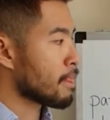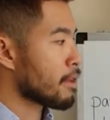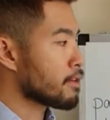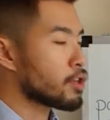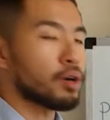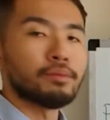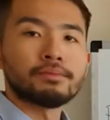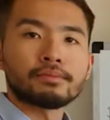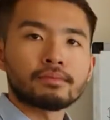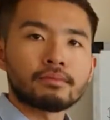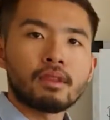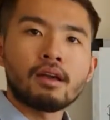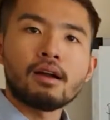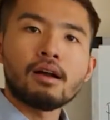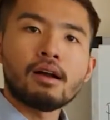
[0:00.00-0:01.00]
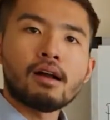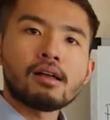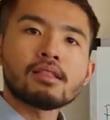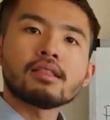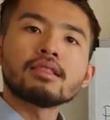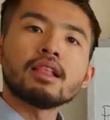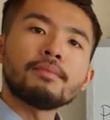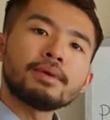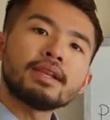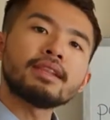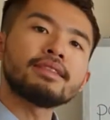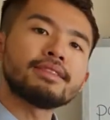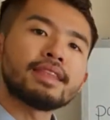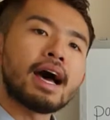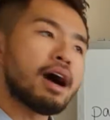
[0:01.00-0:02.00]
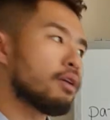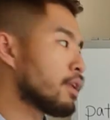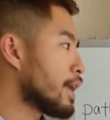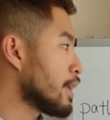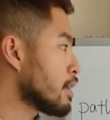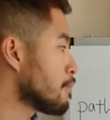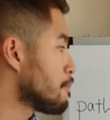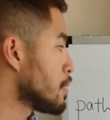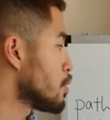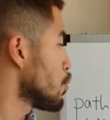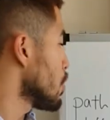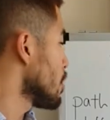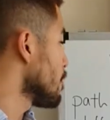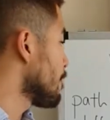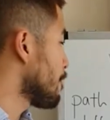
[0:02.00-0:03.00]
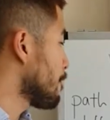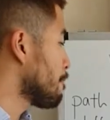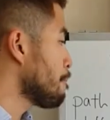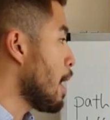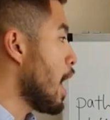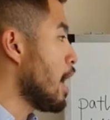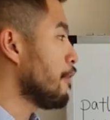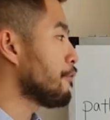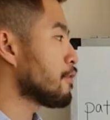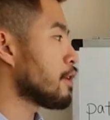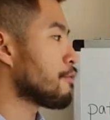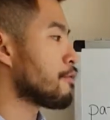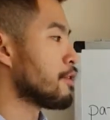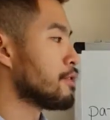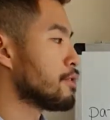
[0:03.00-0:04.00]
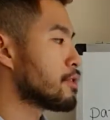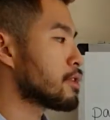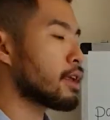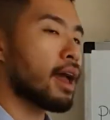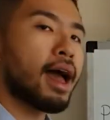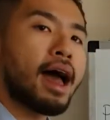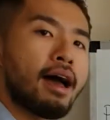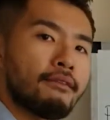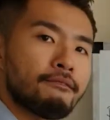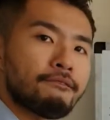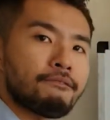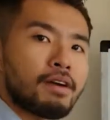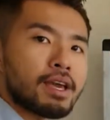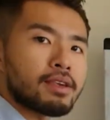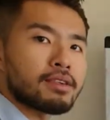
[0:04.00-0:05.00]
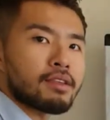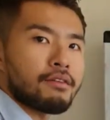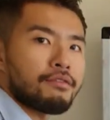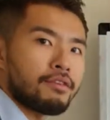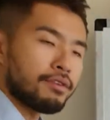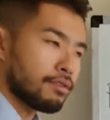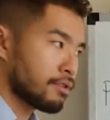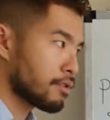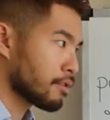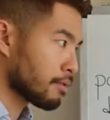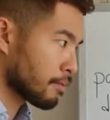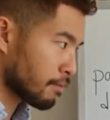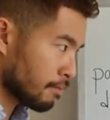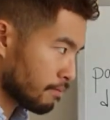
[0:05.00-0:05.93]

So let me now link between path difference and phase difference.